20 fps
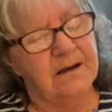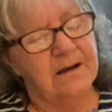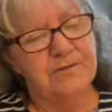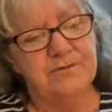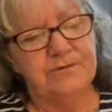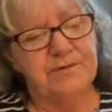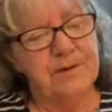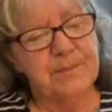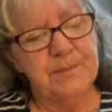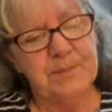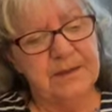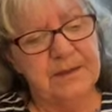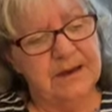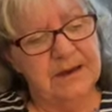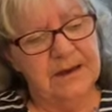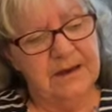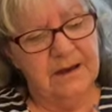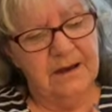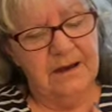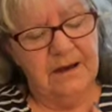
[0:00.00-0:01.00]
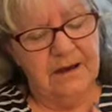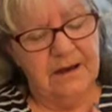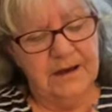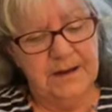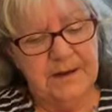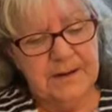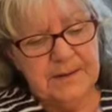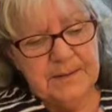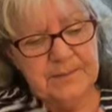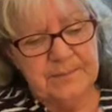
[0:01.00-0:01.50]
from me.
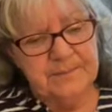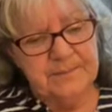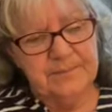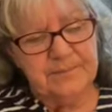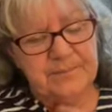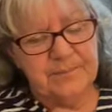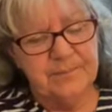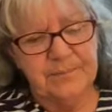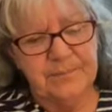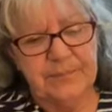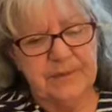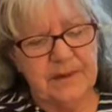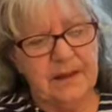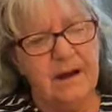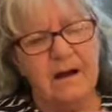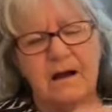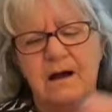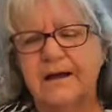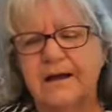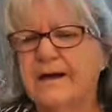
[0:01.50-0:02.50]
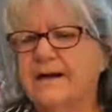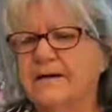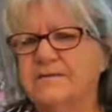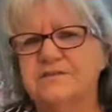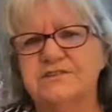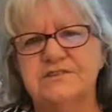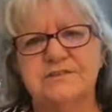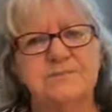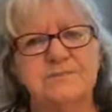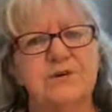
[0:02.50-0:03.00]
Um, I have
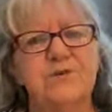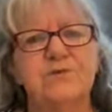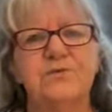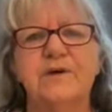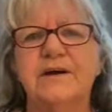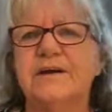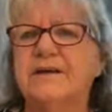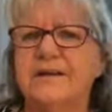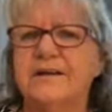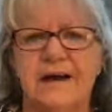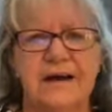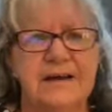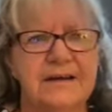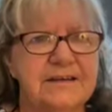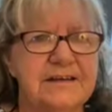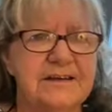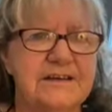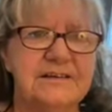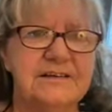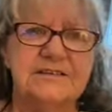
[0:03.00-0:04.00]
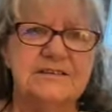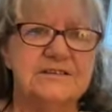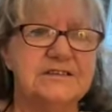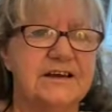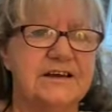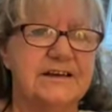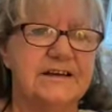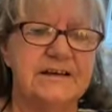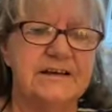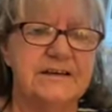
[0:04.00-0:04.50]
some great ideas,
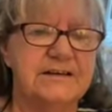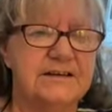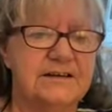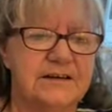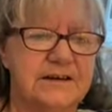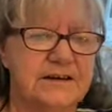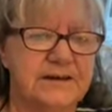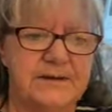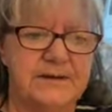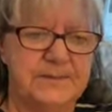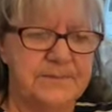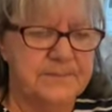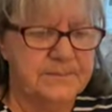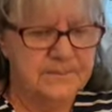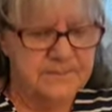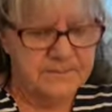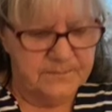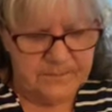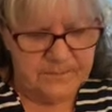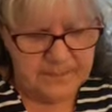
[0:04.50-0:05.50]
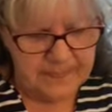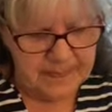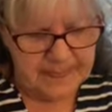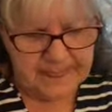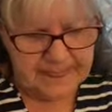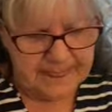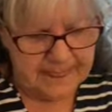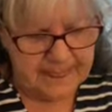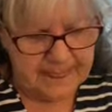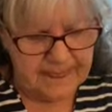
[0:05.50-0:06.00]
and um,
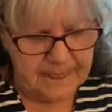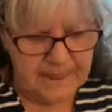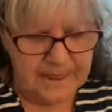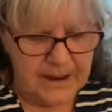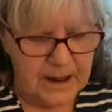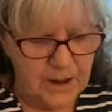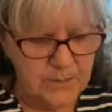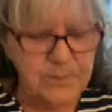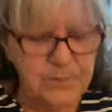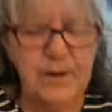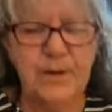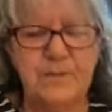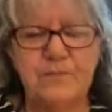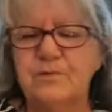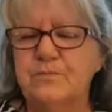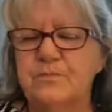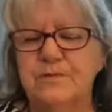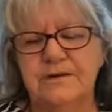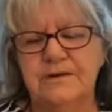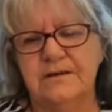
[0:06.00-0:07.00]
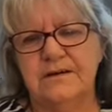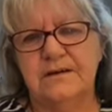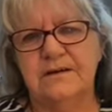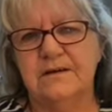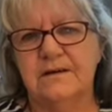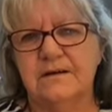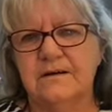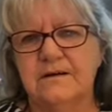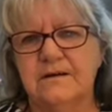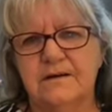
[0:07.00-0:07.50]
I'll probably
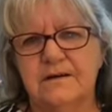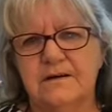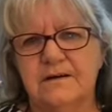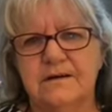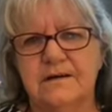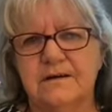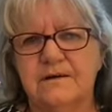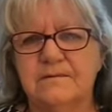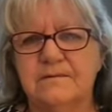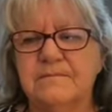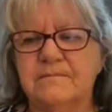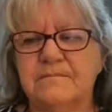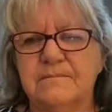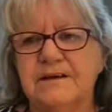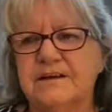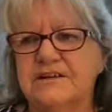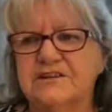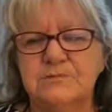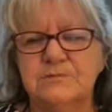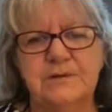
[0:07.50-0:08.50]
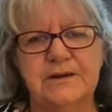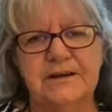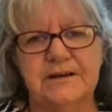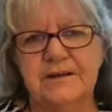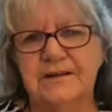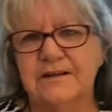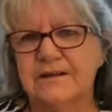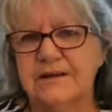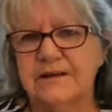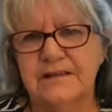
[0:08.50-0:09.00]
uh, explain
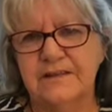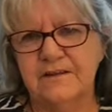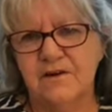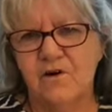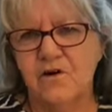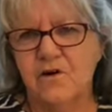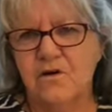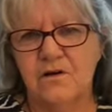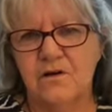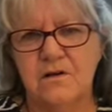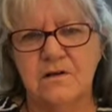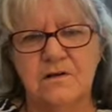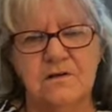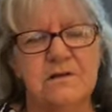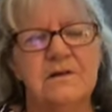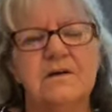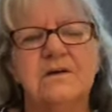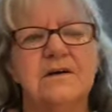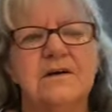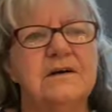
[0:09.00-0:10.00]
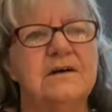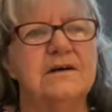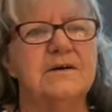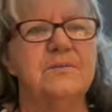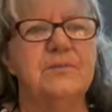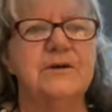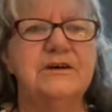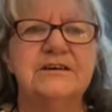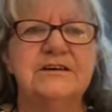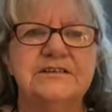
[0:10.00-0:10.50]
it in the haul
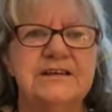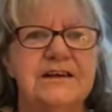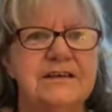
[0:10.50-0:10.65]
because I